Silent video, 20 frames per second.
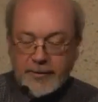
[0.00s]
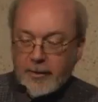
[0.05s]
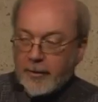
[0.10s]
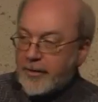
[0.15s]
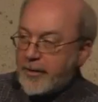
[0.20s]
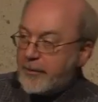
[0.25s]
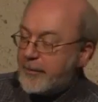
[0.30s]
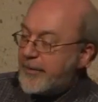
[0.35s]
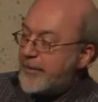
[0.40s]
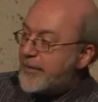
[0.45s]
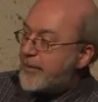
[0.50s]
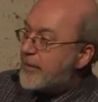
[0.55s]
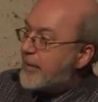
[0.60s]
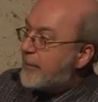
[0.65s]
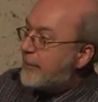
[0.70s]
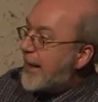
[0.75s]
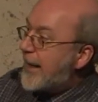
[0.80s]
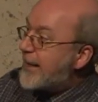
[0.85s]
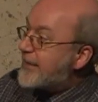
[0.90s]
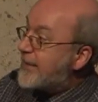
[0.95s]
document
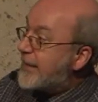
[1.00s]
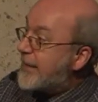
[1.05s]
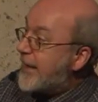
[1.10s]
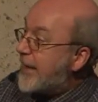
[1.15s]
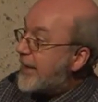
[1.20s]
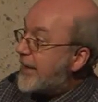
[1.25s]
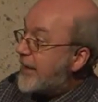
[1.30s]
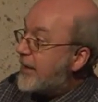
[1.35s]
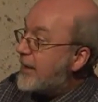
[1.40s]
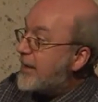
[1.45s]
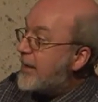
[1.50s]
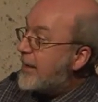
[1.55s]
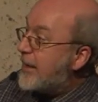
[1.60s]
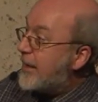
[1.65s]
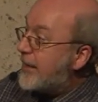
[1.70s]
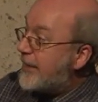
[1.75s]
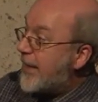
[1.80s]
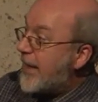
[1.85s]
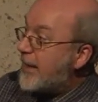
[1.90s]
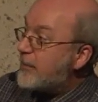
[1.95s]
back together.
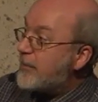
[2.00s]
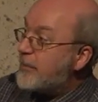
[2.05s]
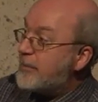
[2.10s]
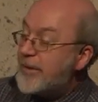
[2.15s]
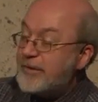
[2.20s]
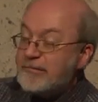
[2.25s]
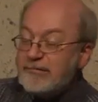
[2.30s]
And that would be